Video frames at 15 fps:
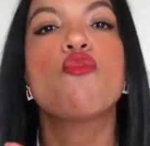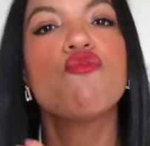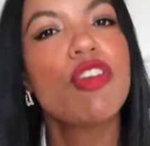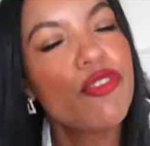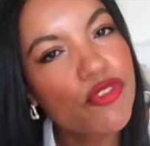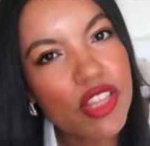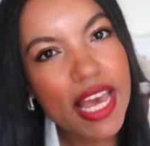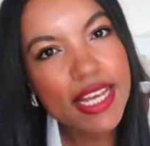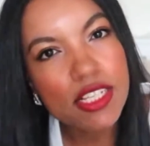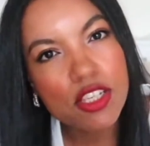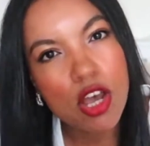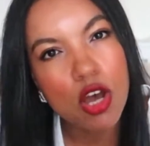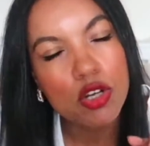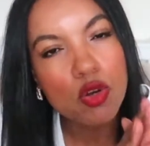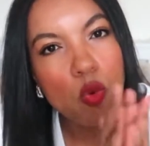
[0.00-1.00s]

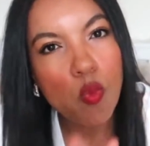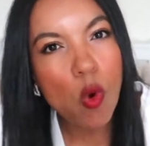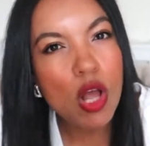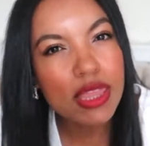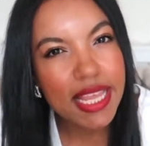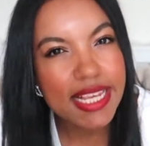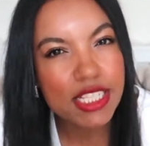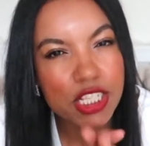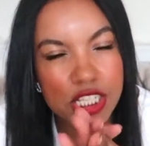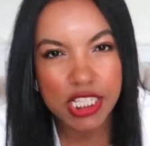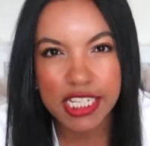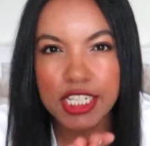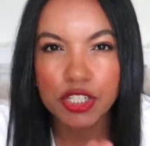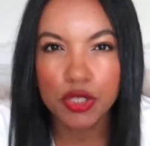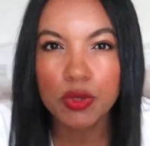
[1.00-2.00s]
Reflect on what lessons
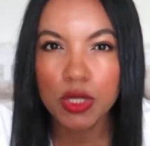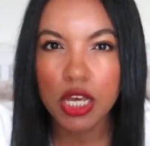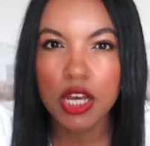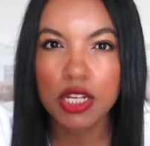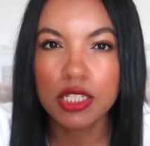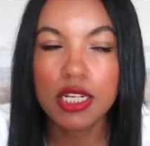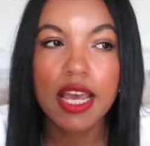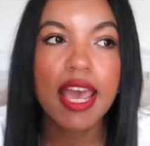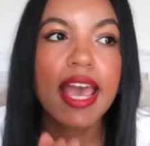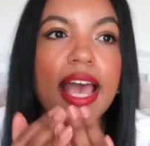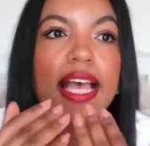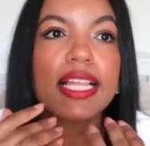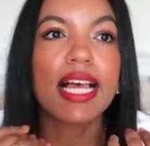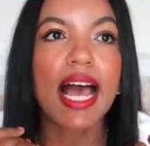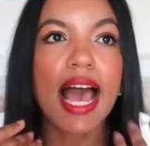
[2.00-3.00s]
did you learn.
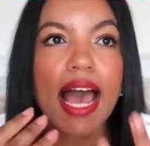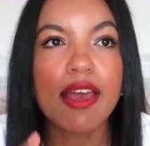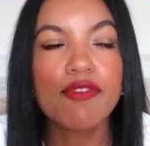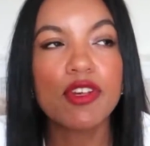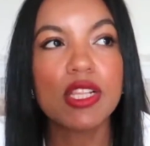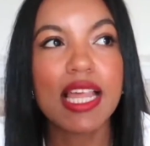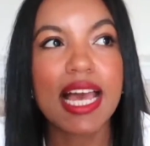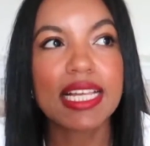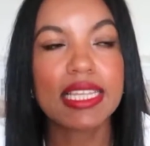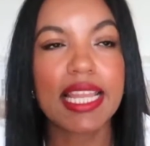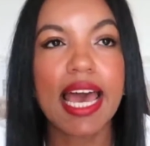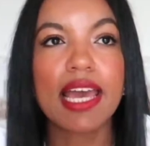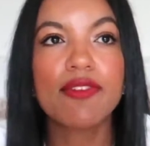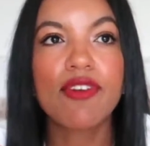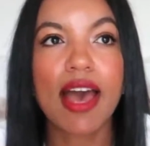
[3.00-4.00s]
I feel like
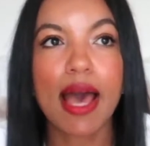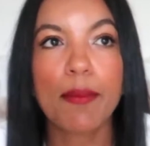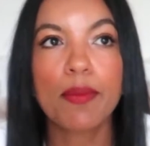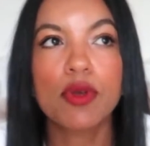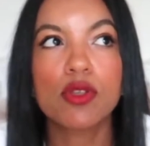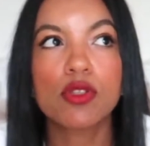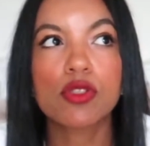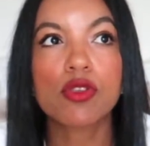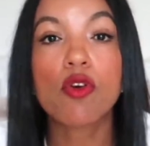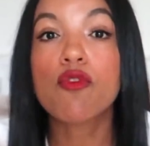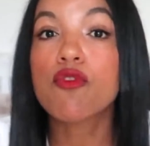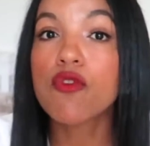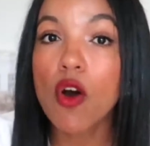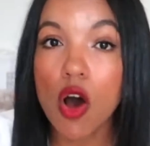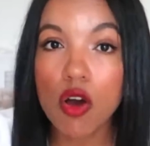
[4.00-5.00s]
life happens
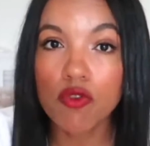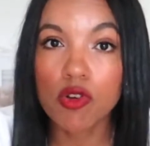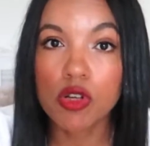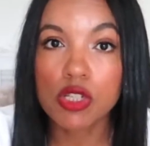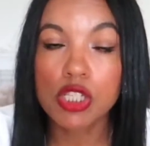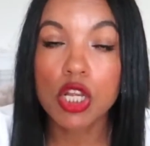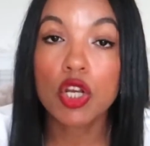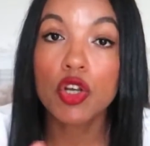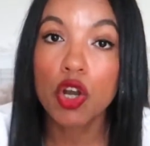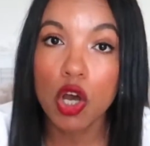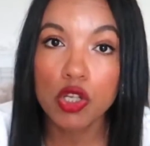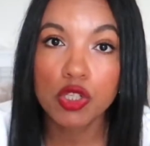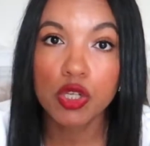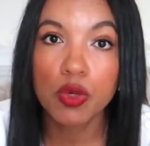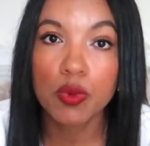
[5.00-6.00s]
for us,
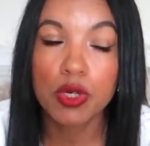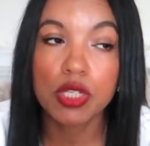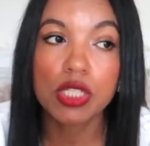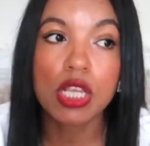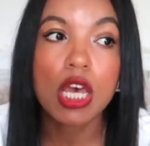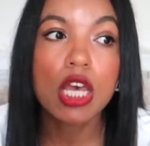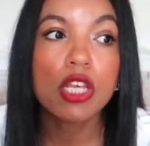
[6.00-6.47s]
not to us.